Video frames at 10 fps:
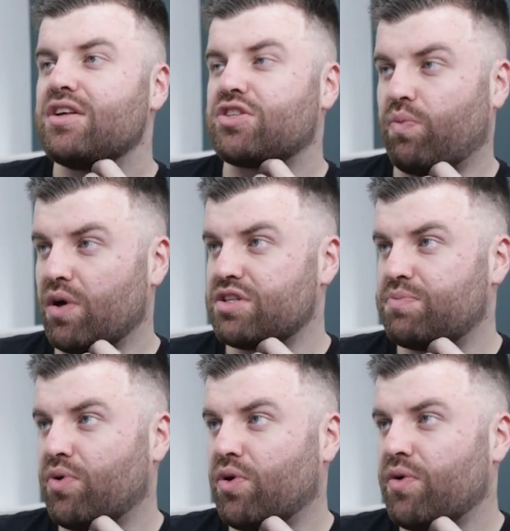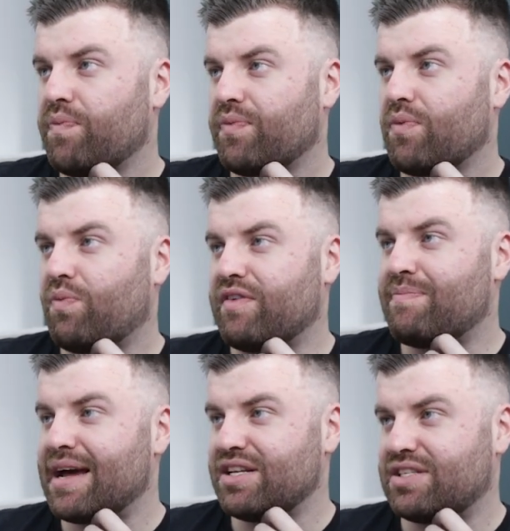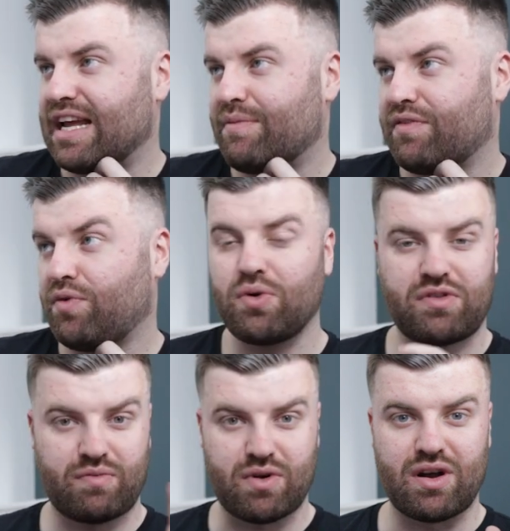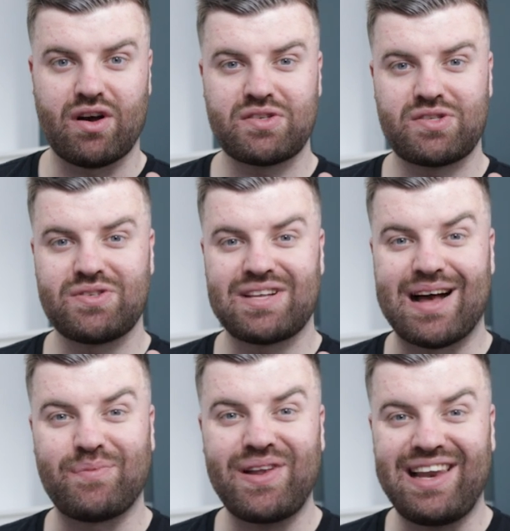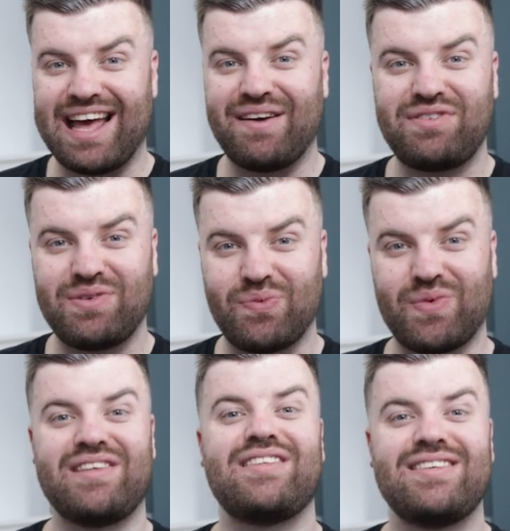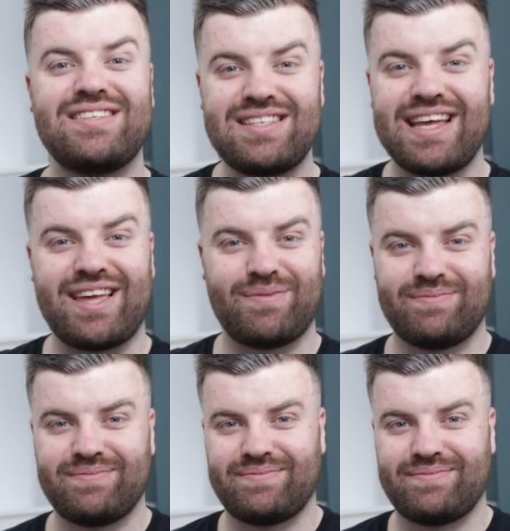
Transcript: So once more, we've managed to get rid of all of the wrong answers and we're left with C.